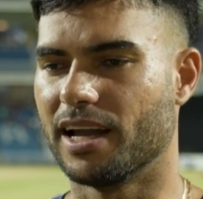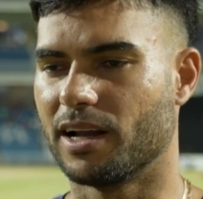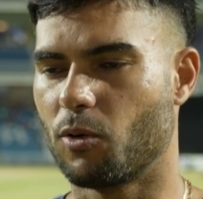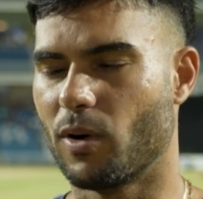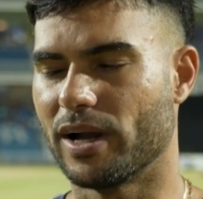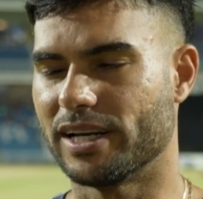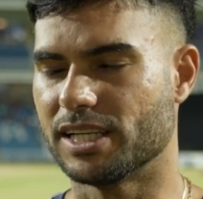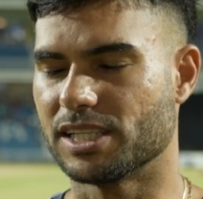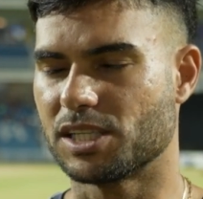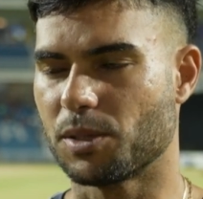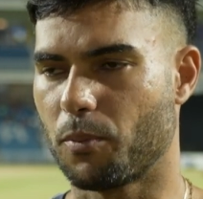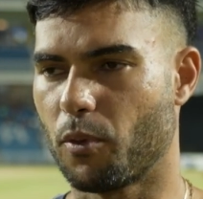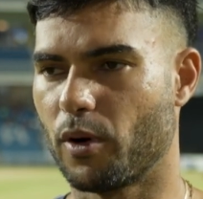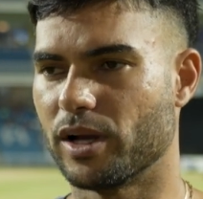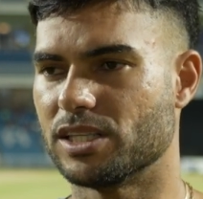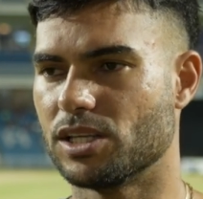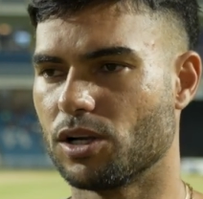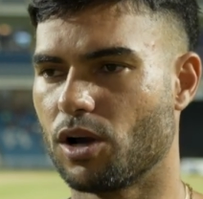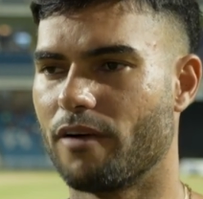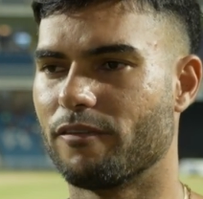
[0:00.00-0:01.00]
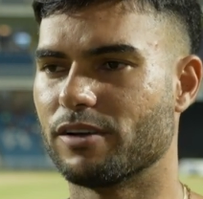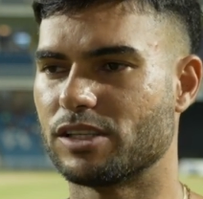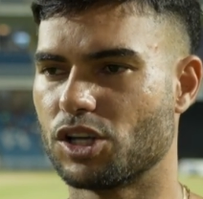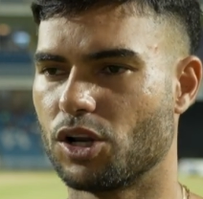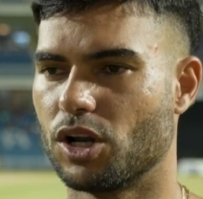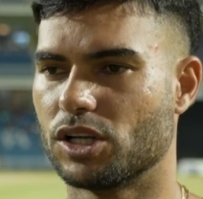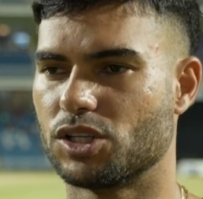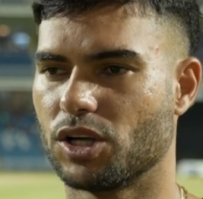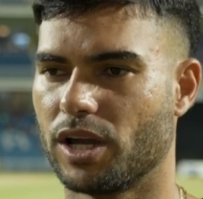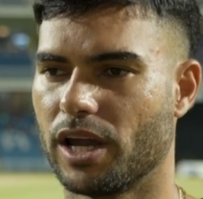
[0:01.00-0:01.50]
Quite disappointing, obviously,
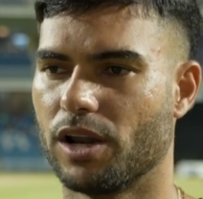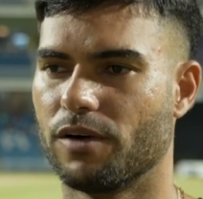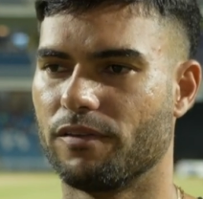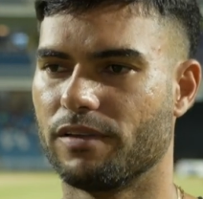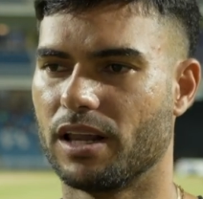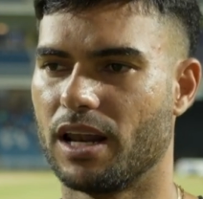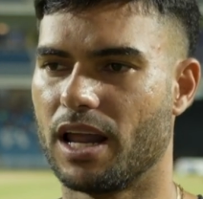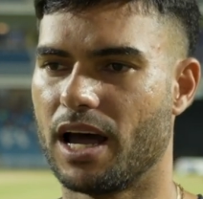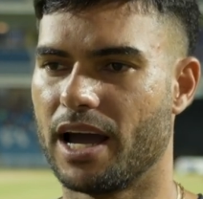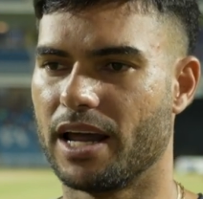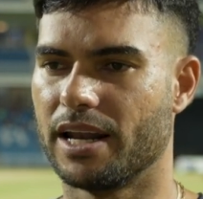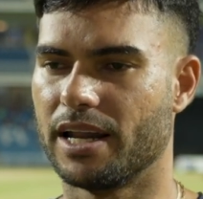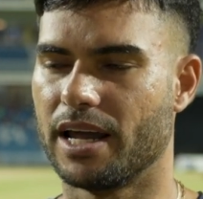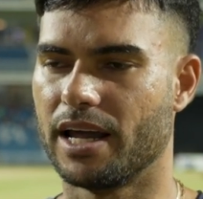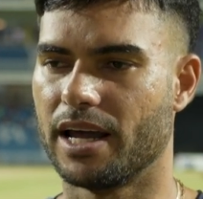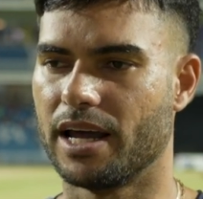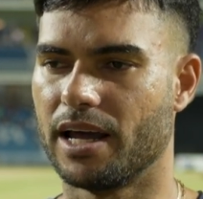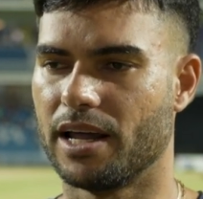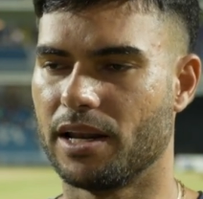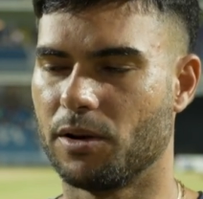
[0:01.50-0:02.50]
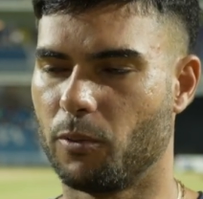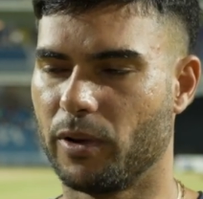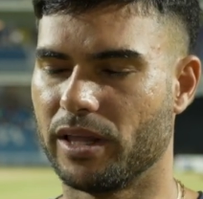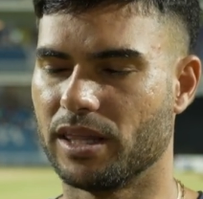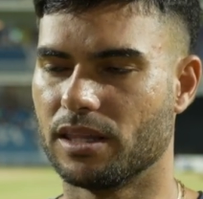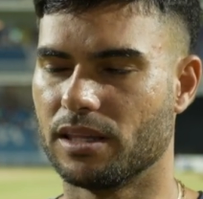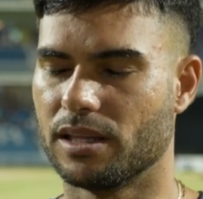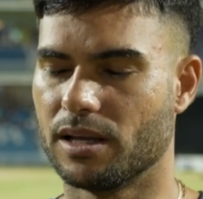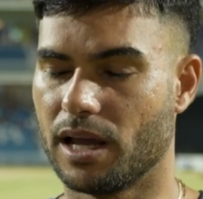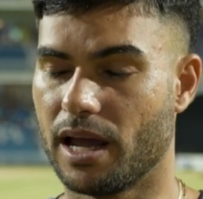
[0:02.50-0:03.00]
not to get over the line and win
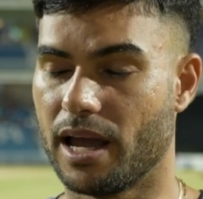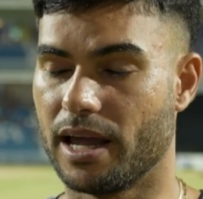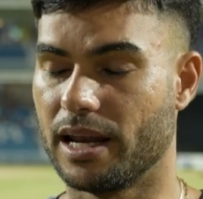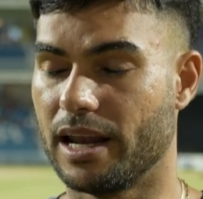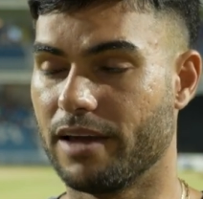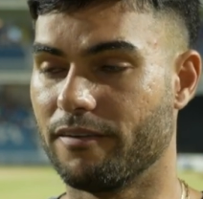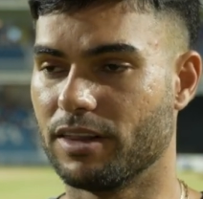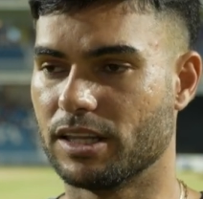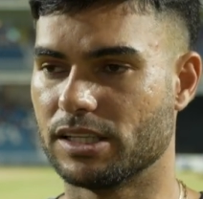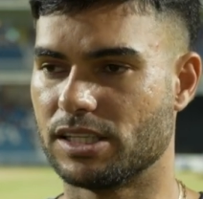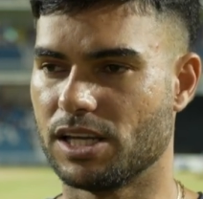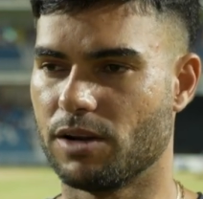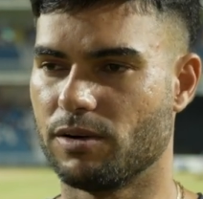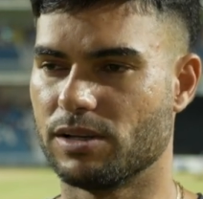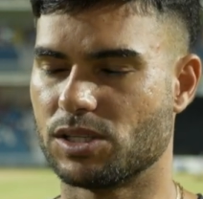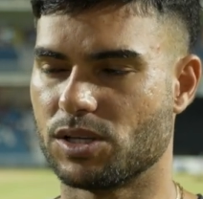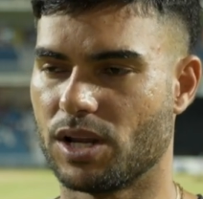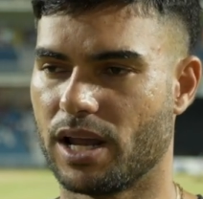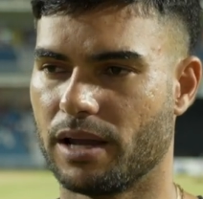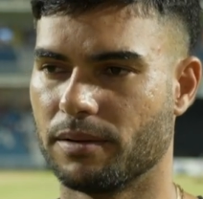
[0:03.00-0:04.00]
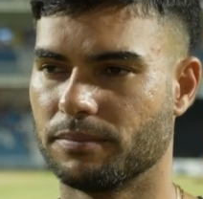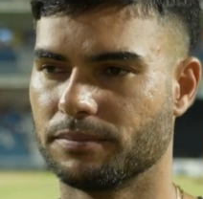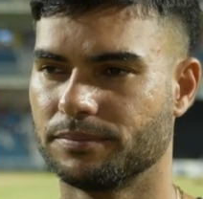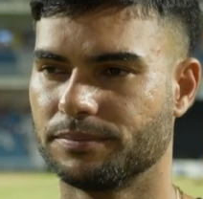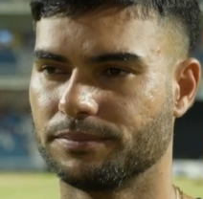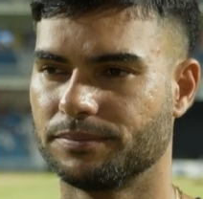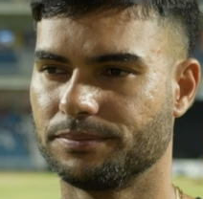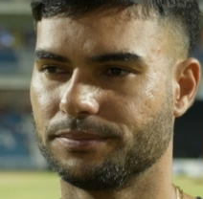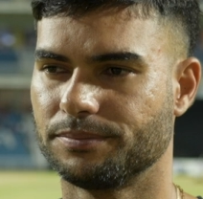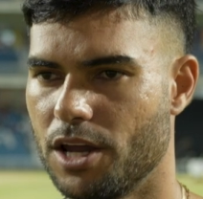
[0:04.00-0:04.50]
and level the series today.
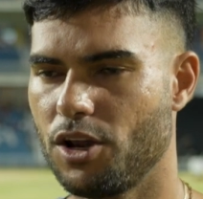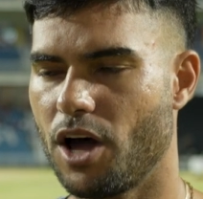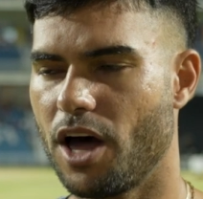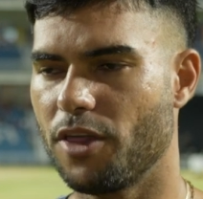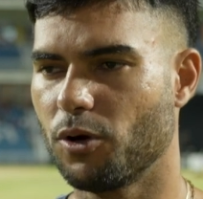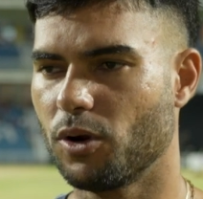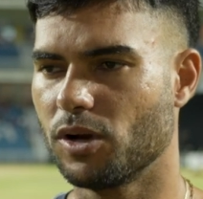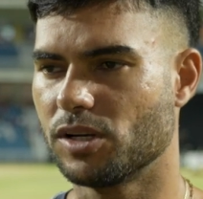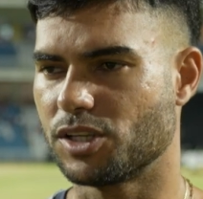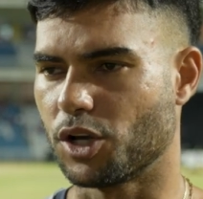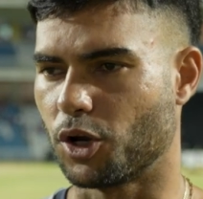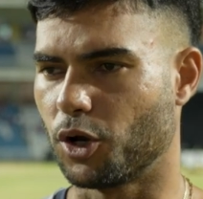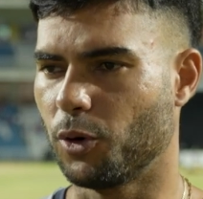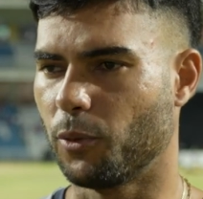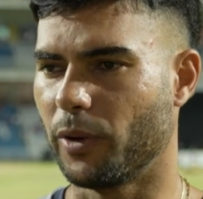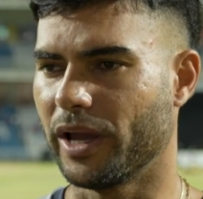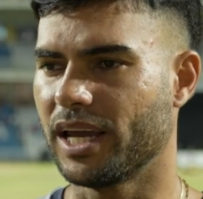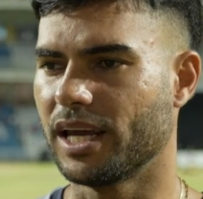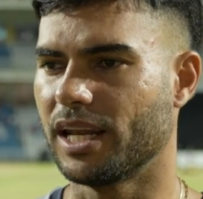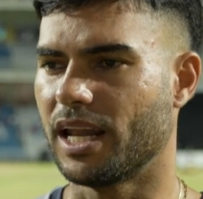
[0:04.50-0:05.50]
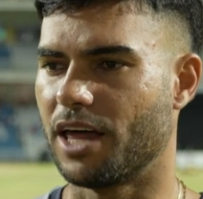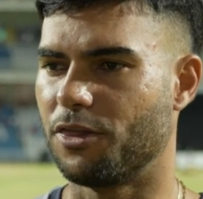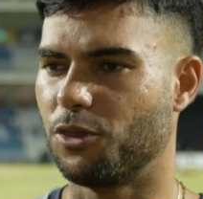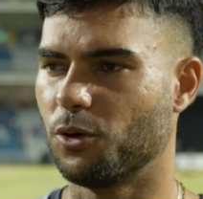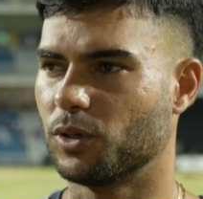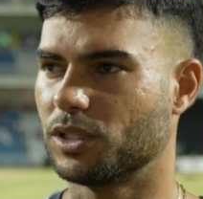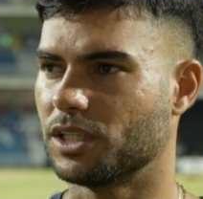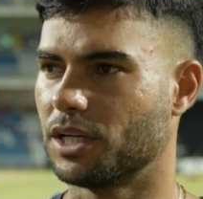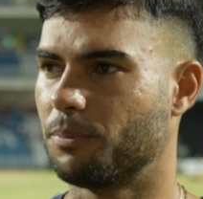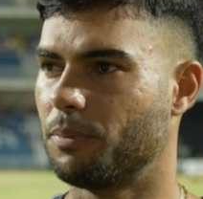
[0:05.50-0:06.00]
No, I thought it was a good wicket. I
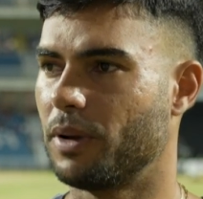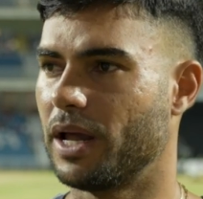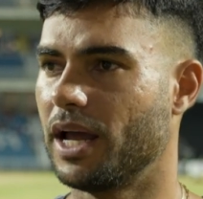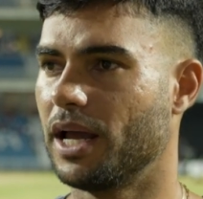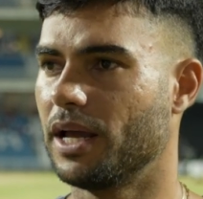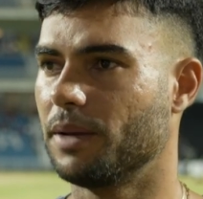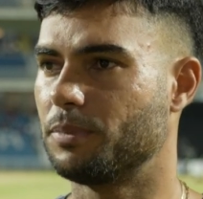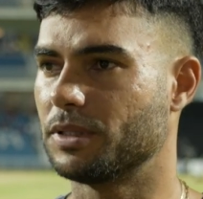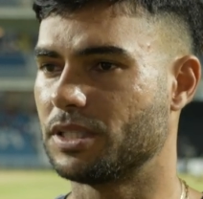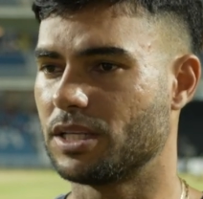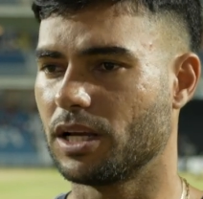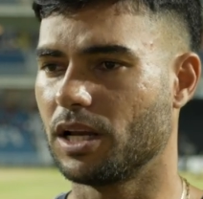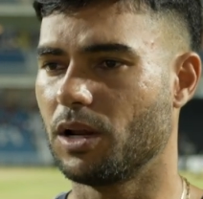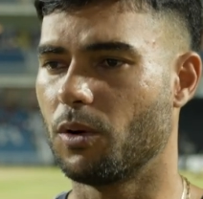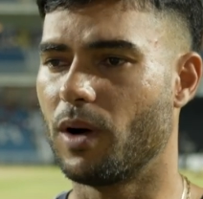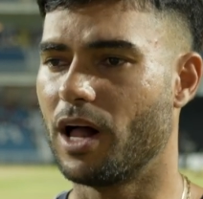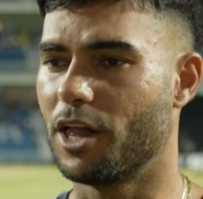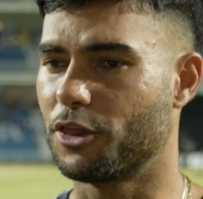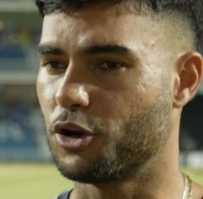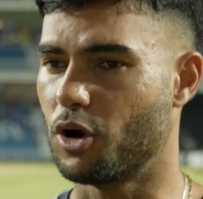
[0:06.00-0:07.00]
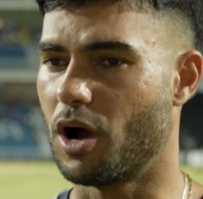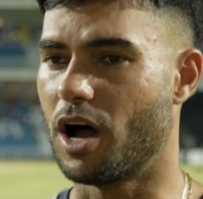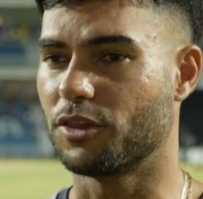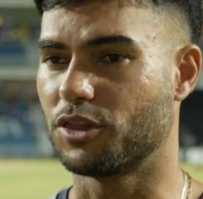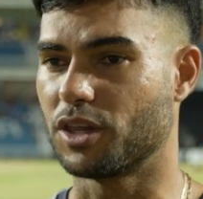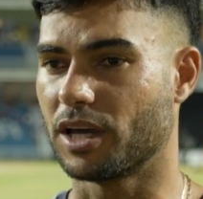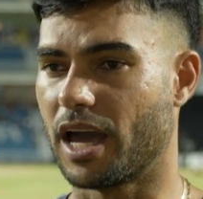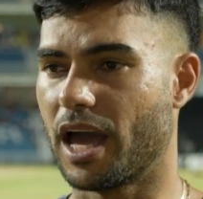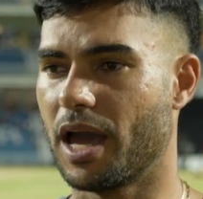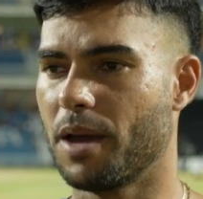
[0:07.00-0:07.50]
thought it played particularly well
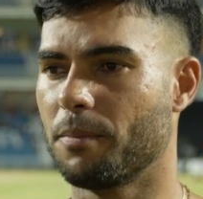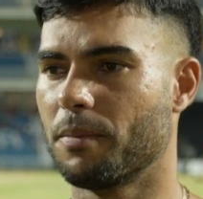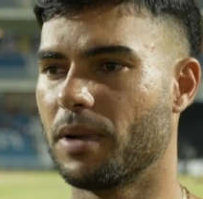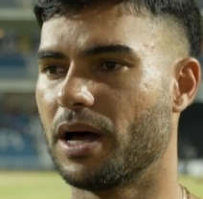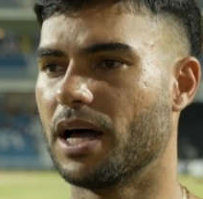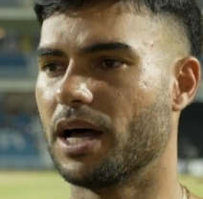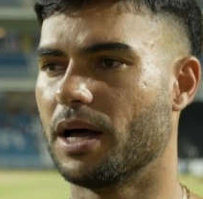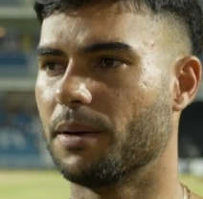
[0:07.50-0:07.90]
throughout the game.